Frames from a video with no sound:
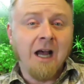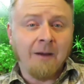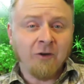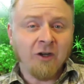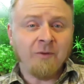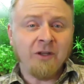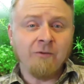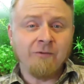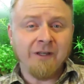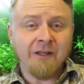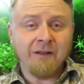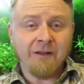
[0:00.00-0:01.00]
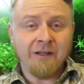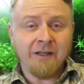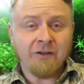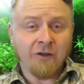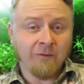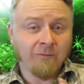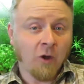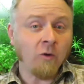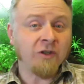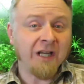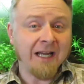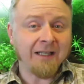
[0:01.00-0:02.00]
I'm going to be using the term
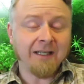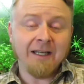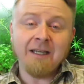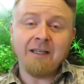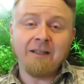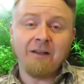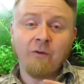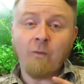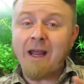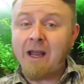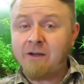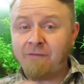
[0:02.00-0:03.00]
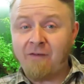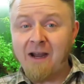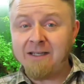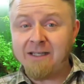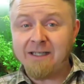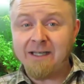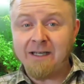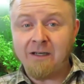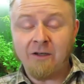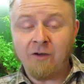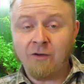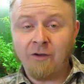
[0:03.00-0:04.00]
low-tech in the way I defined it
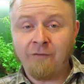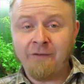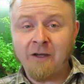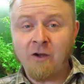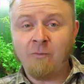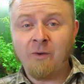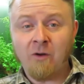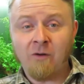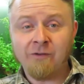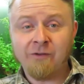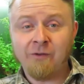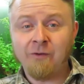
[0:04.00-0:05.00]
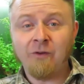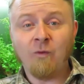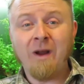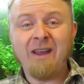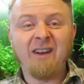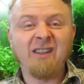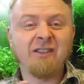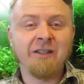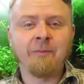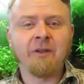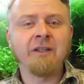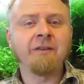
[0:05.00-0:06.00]
in an earlier video, but also in the way that it's
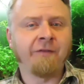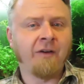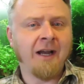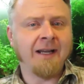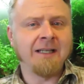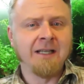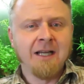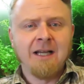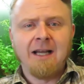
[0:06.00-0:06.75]
typically defined